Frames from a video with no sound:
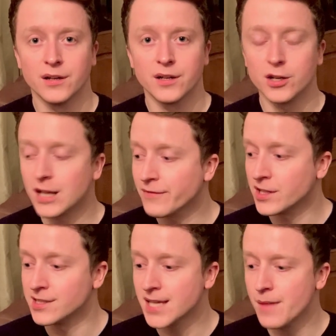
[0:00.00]
You'll have
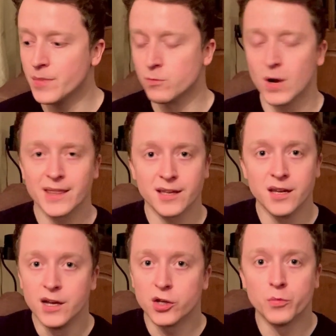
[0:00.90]
contentment whether
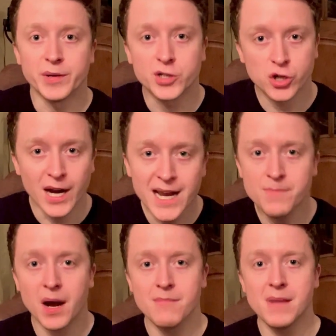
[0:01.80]
you're betrayed
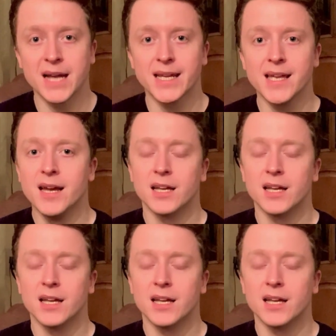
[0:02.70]
by money.